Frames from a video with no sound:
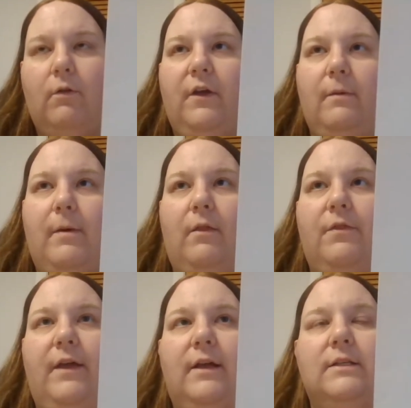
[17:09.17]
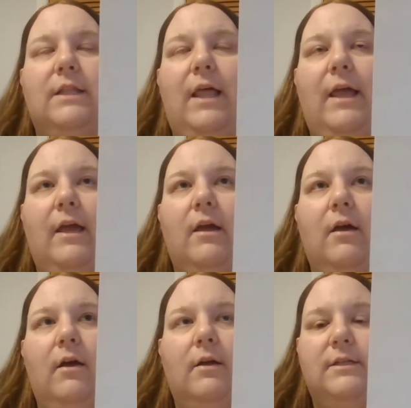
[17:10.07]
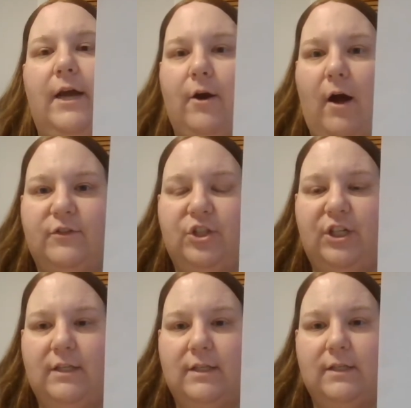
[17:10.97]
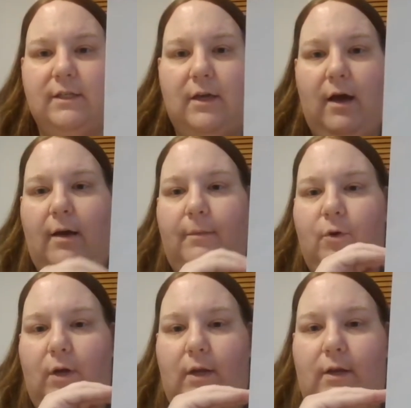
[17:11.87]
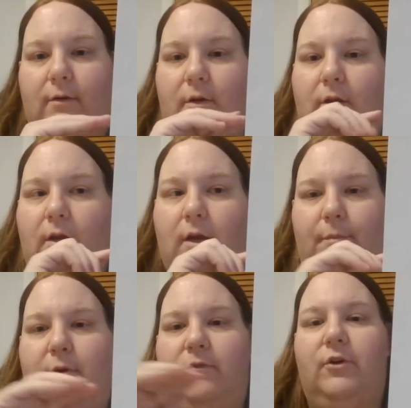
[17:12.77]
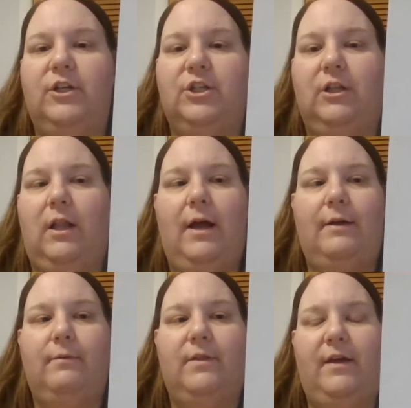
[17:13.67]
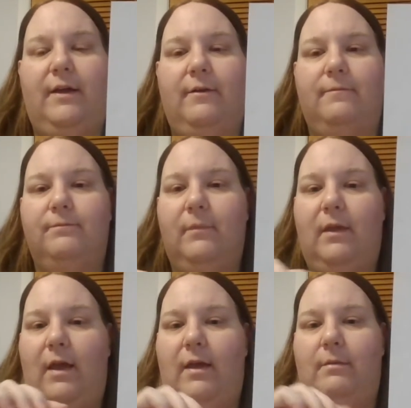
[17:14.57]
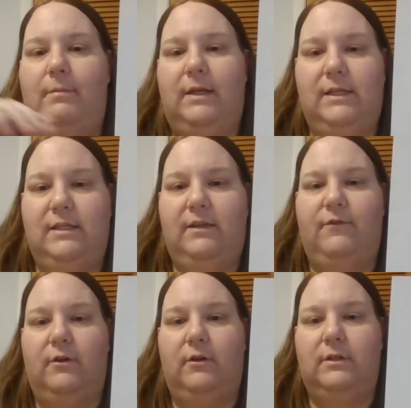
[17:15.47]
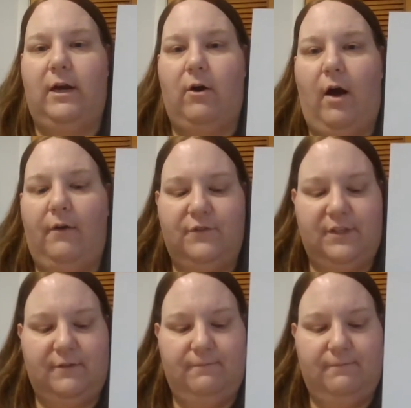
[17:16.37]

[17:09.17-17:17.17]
think about things like tear-off sheets. You can cut a perforation line with it, and it makes it easy for tear-offs.